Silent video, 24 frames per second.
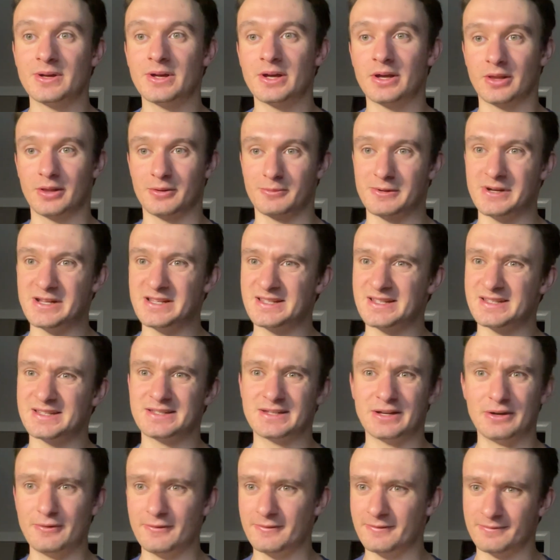The race
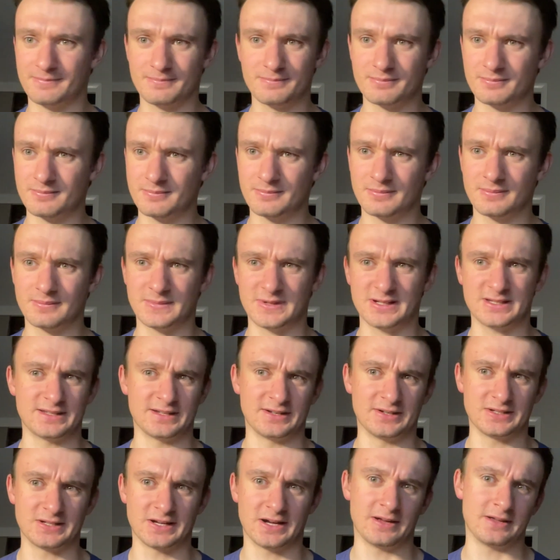itself
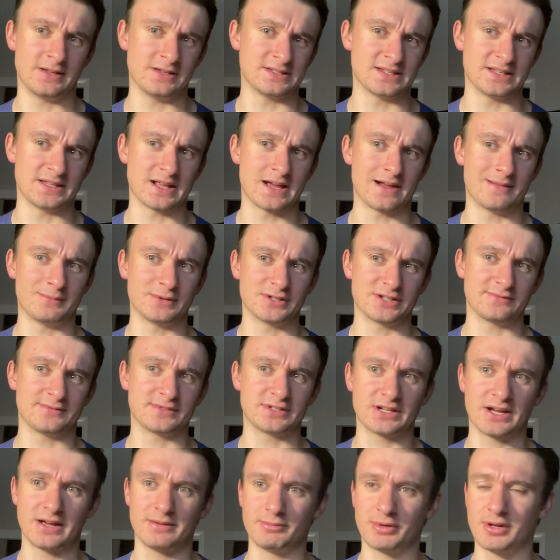isn't that much of a
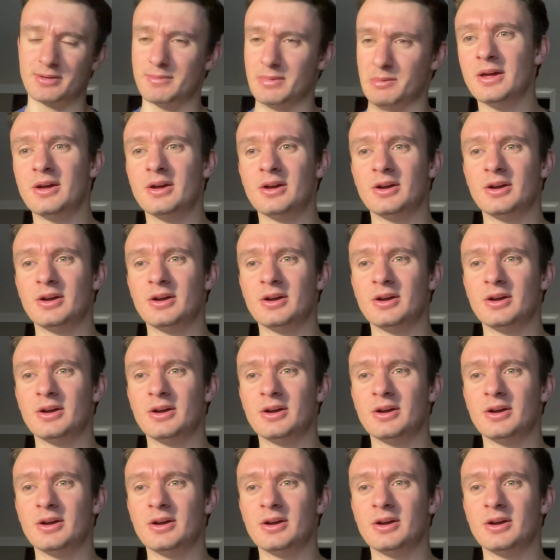time commitment.